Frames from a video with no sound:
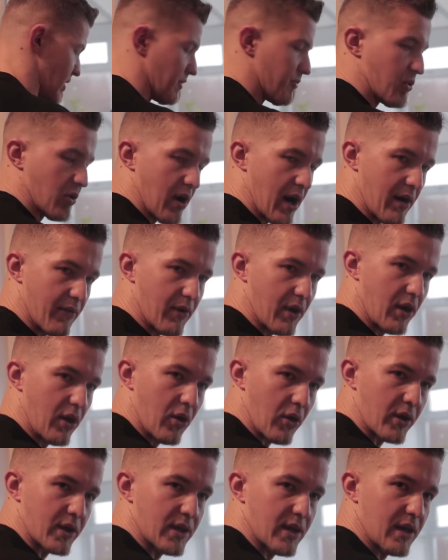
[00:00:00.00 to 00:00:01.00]
if you have a
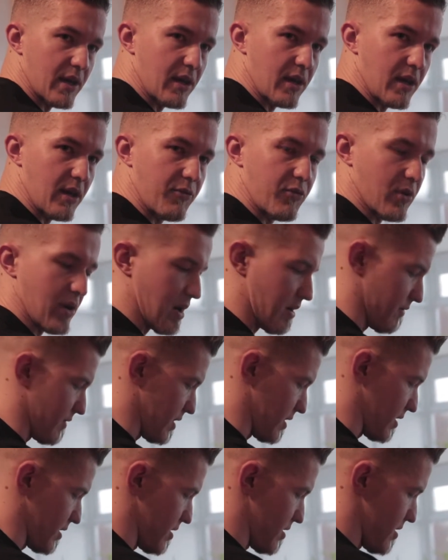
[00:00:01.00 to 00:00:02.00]
long day, if you have
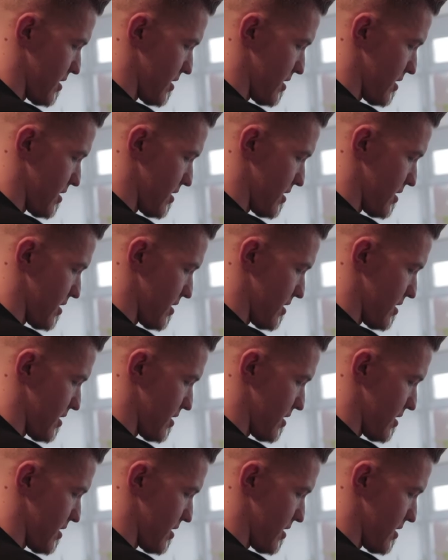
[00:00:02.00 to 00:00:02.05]
a